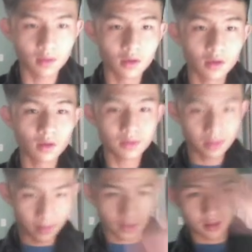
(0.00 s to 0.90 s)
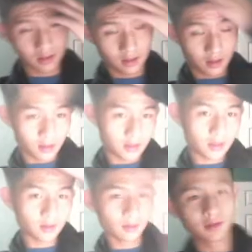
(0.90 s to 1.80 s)
Hey, what's up, guys? Today
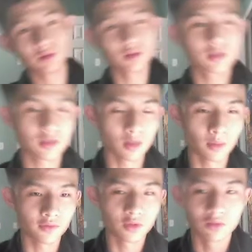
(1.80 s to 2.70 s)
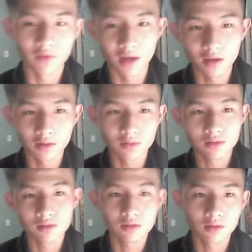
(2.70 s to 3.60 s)
we'll be doing sum of two values.
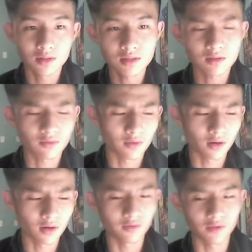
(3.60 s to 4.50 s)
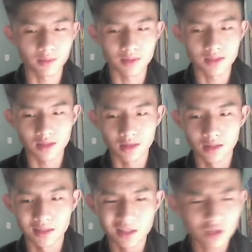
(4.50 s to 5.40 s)
So this is a very famous
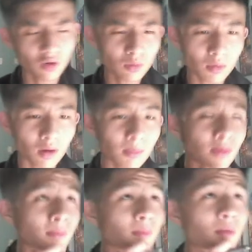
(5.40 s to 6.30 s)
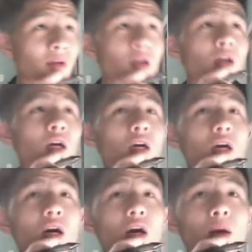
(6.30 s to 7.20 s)
leak code problem.
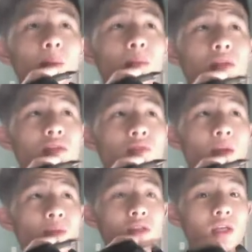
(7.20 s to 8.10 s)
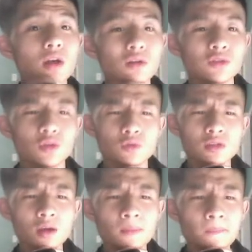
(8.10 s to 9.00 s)
It's famously called
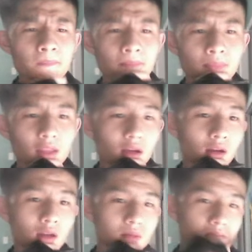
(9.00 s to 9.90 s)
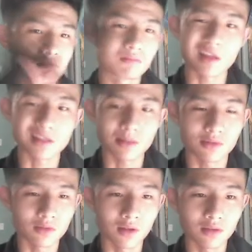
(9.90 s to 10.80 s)
two-sum, not sum of two
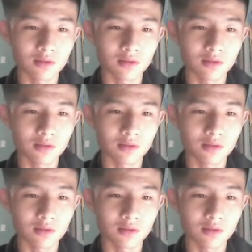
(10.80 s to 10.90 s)
values.